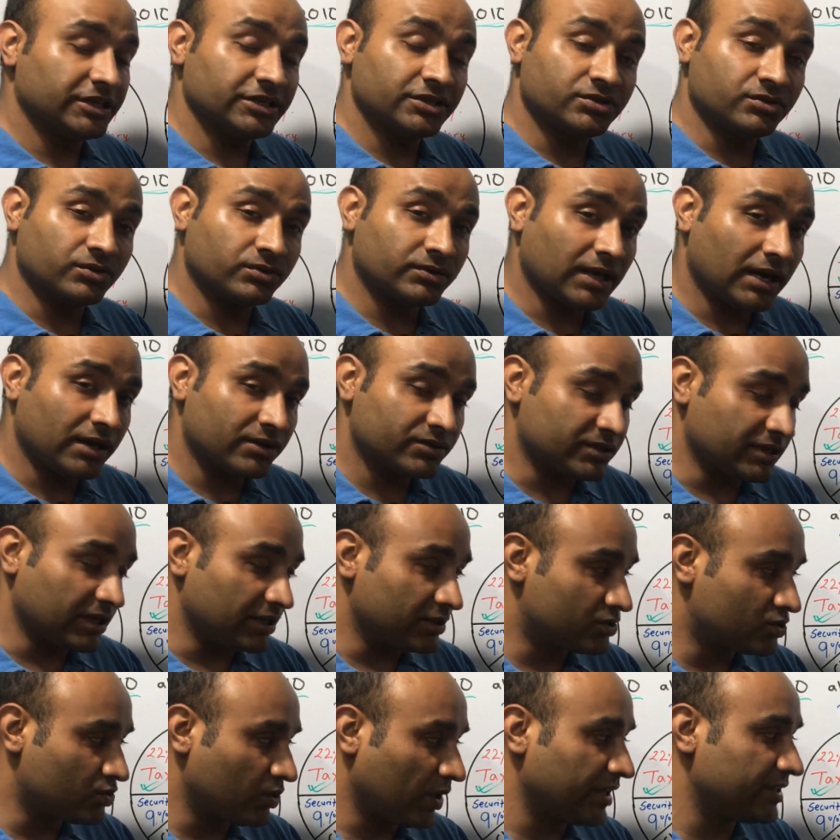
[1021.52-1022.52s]

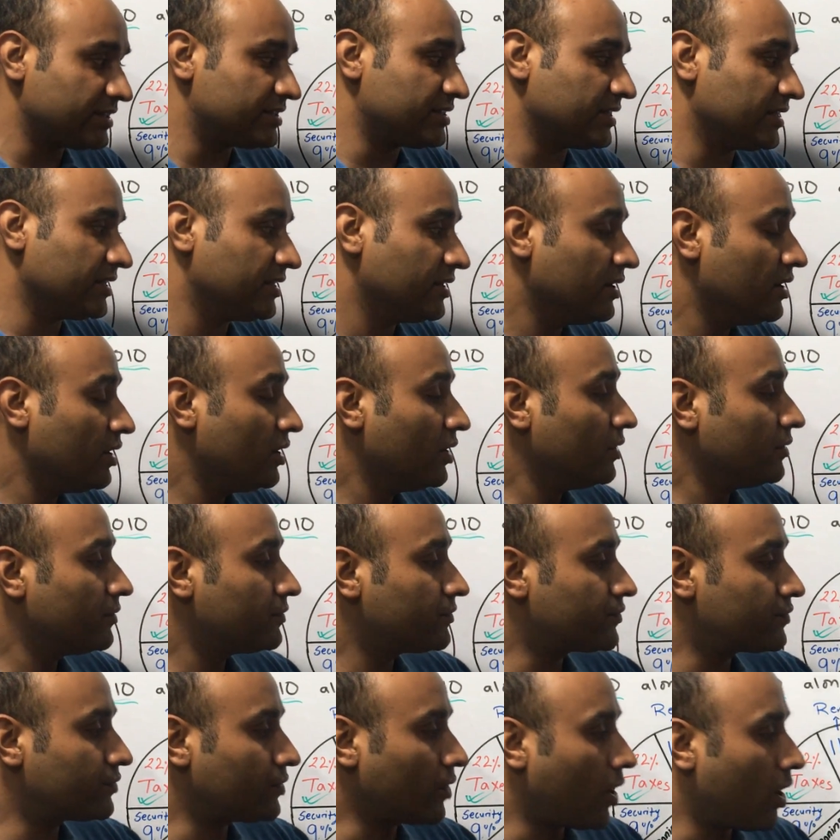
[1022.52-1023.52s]
2020
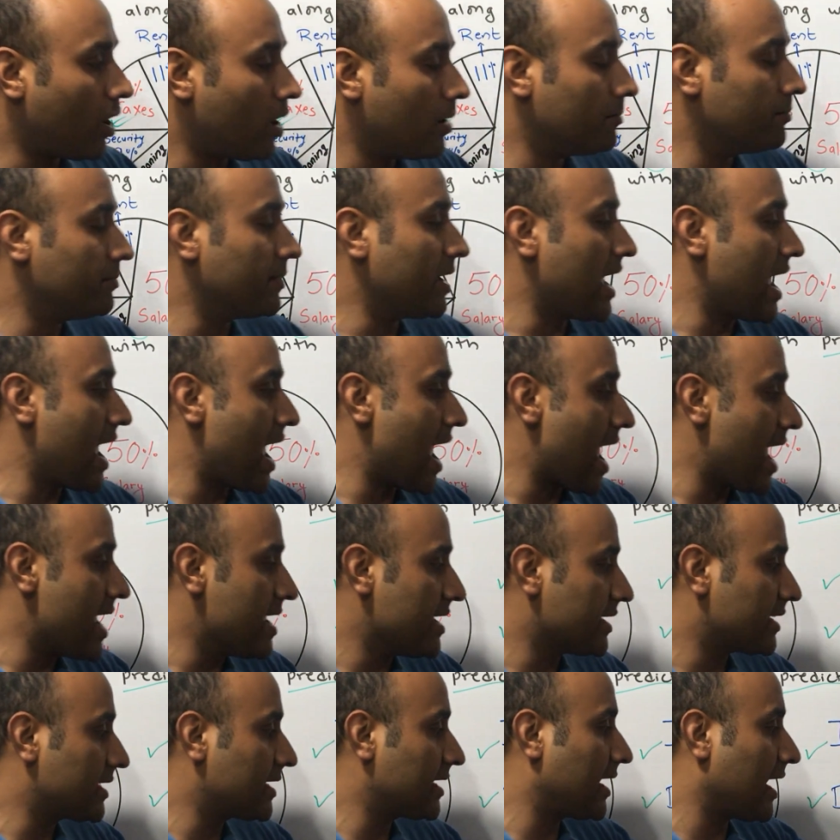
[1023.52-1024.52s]
from
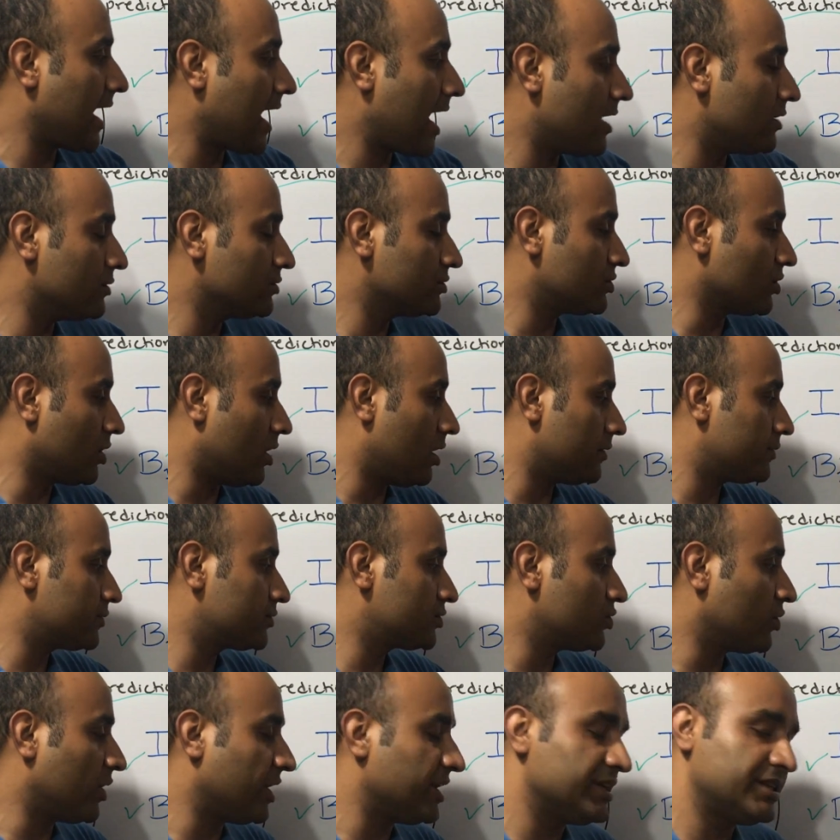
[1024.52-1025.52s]
a count of
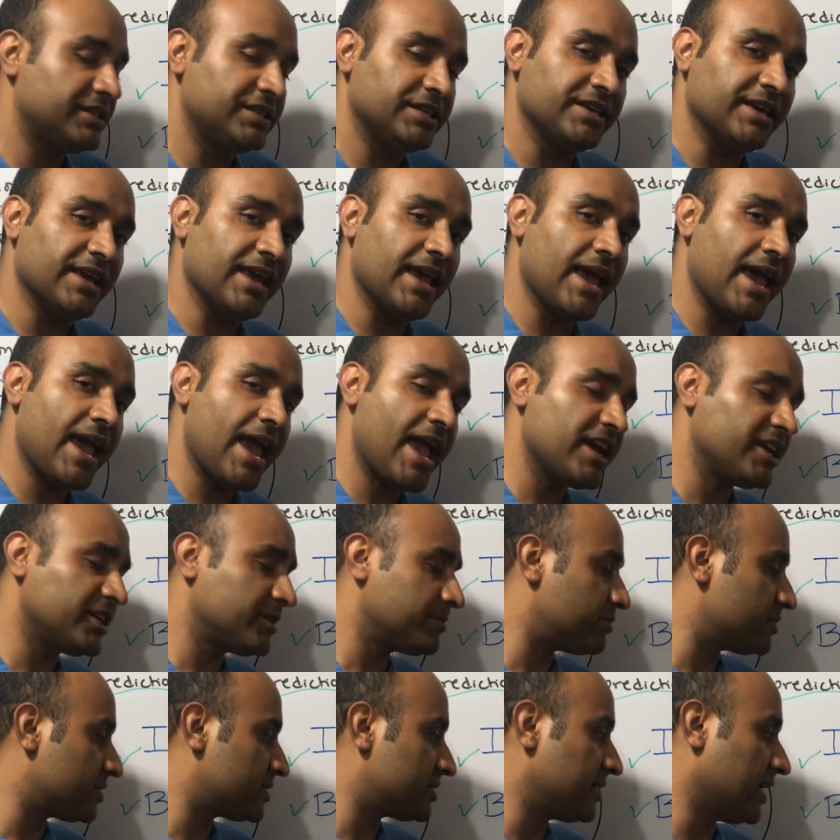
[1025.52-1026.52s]

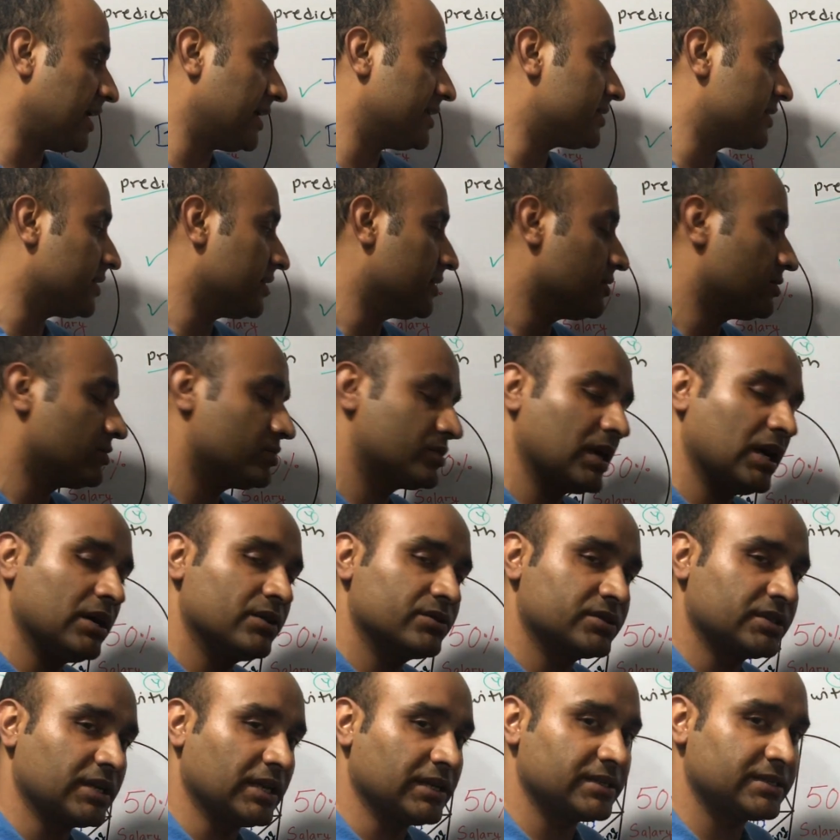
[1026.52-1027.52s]
28% in
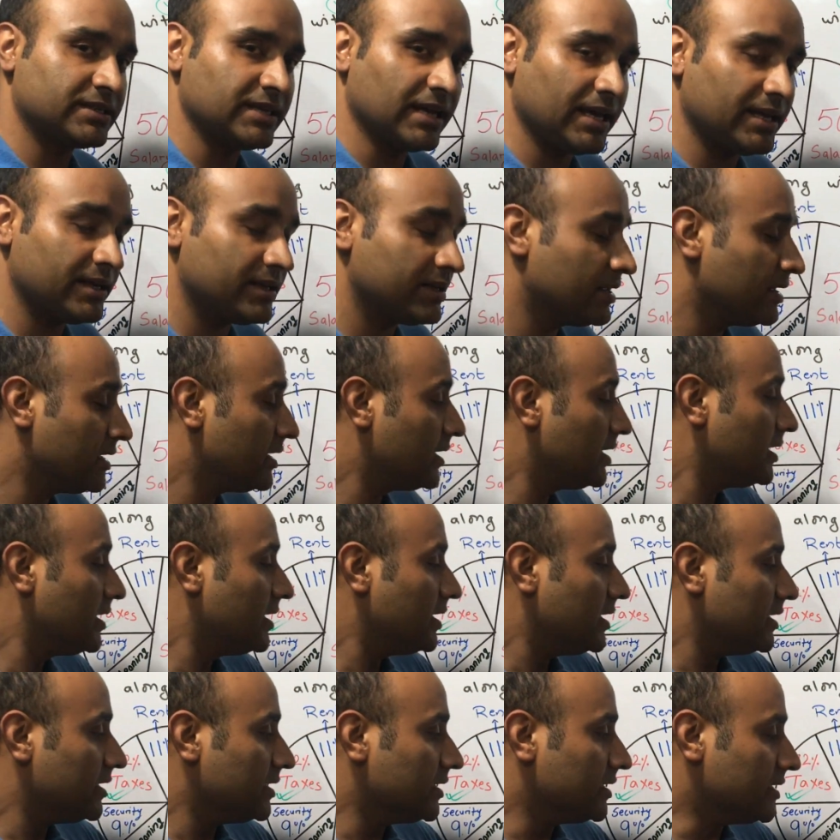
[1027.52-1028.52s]
2010,
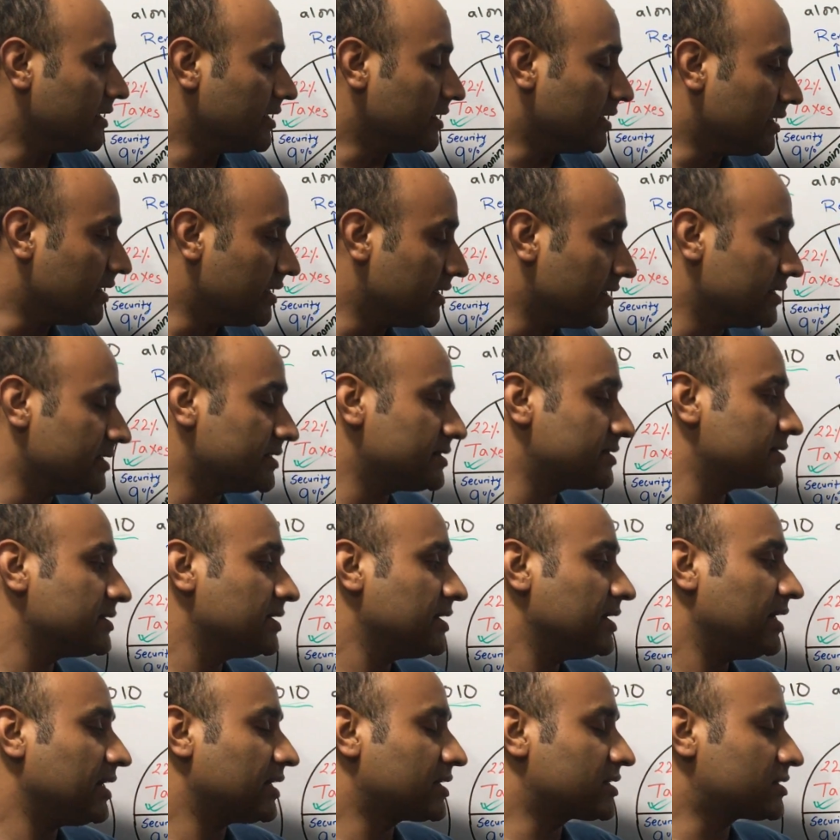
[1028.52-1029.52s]
is
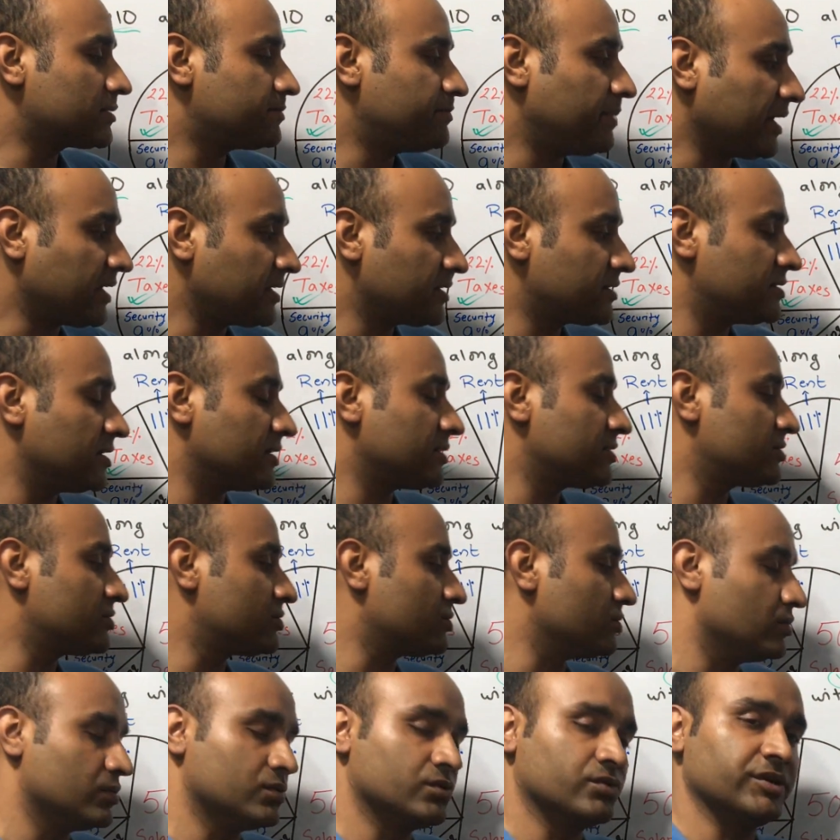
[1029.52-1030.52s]
expected
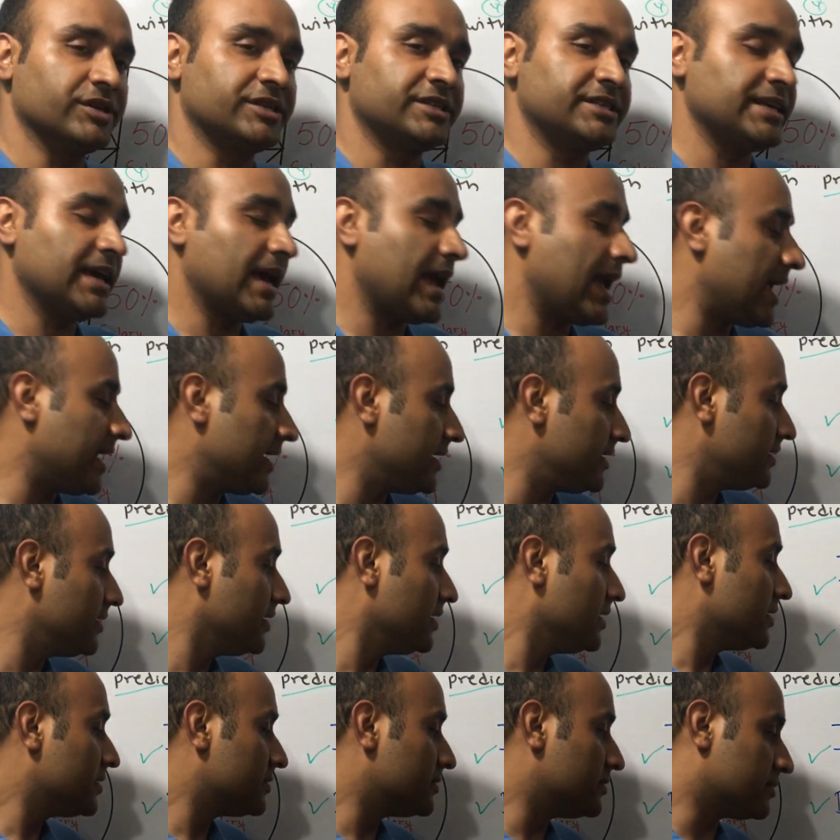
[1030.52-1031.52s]
to
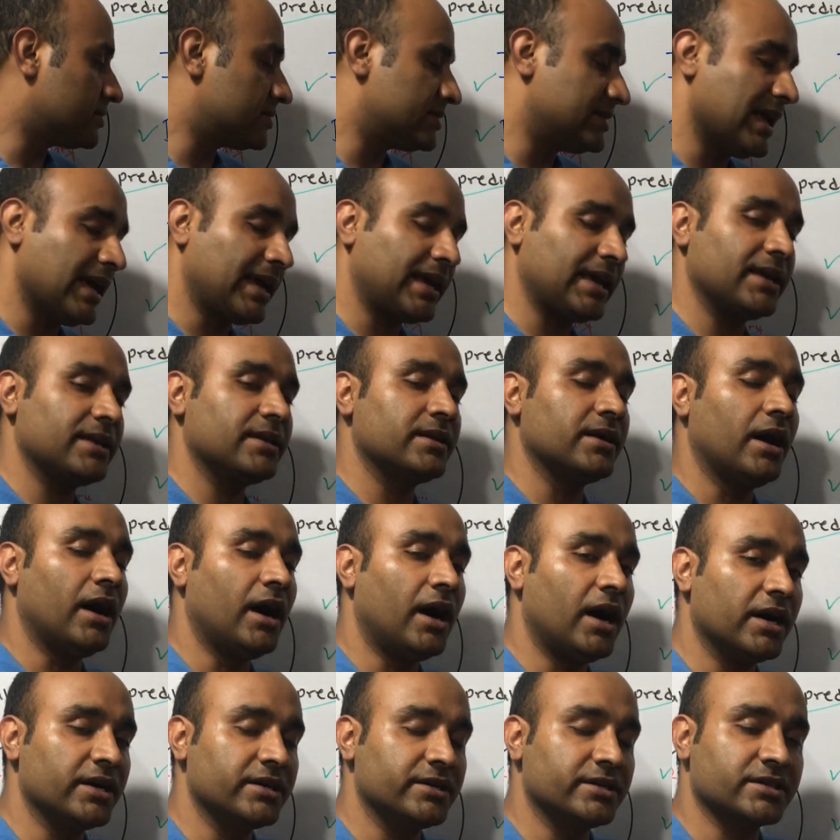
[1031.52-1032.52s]
retain the second
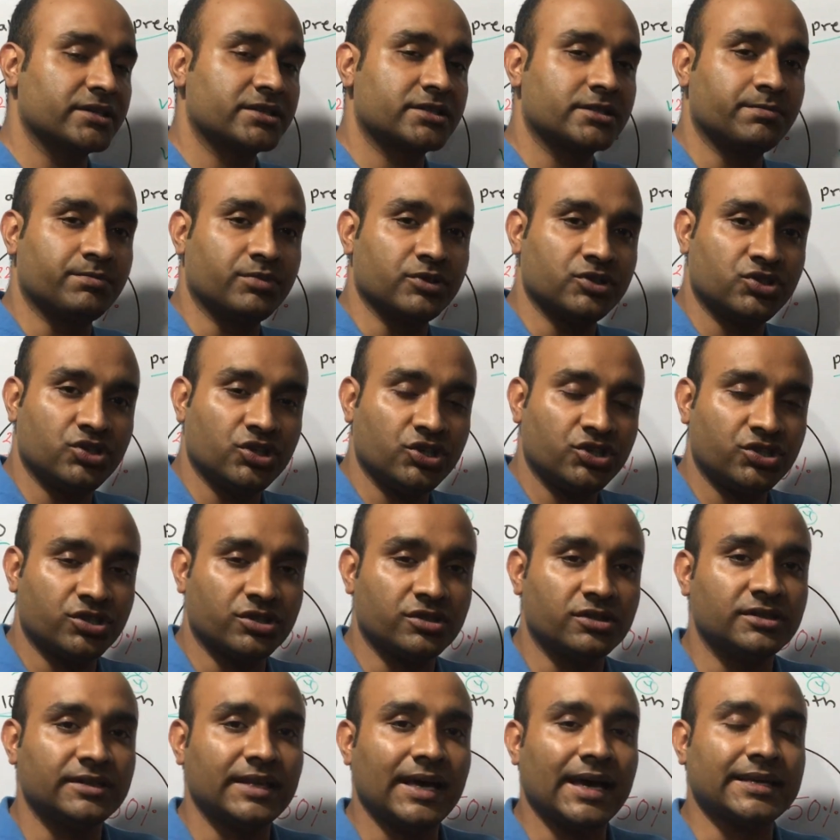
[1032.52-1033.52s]
highest
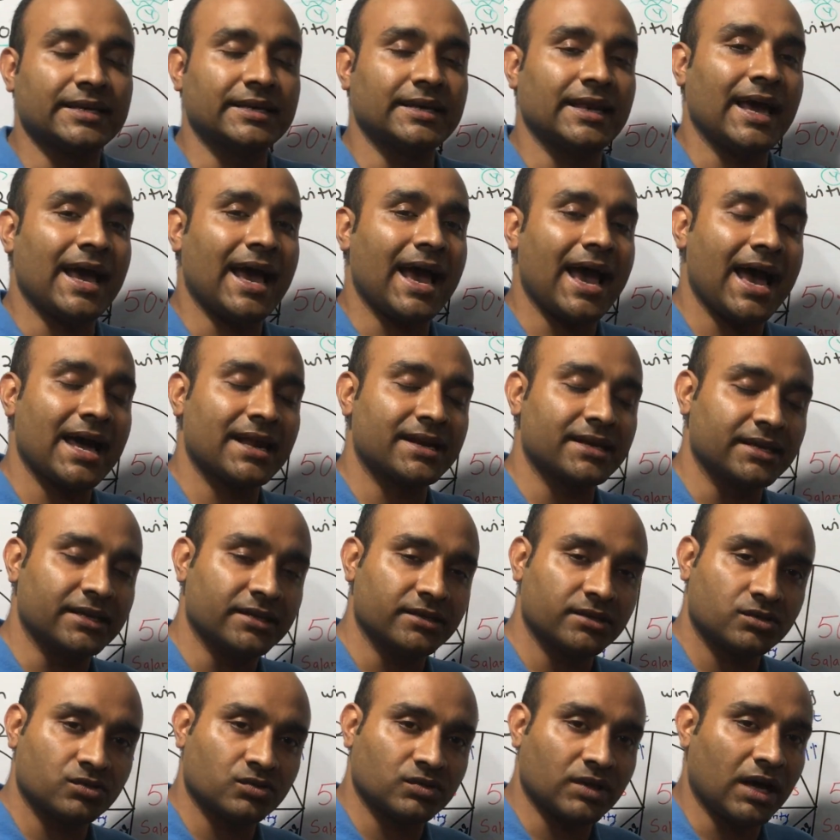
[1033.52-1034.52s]
position that it had
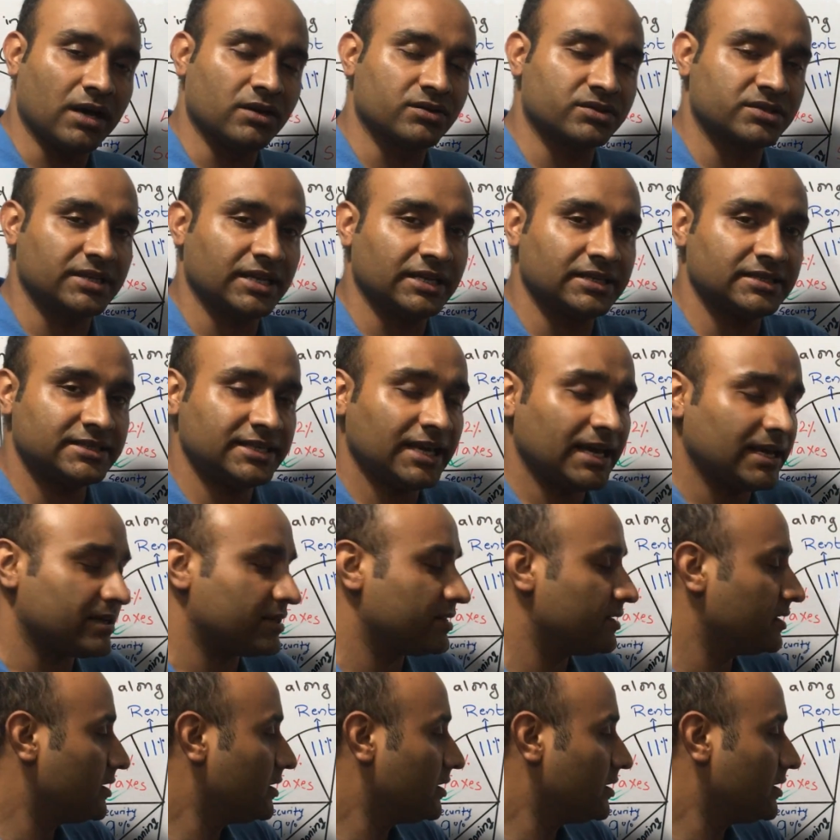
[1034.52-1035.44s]
in 2010.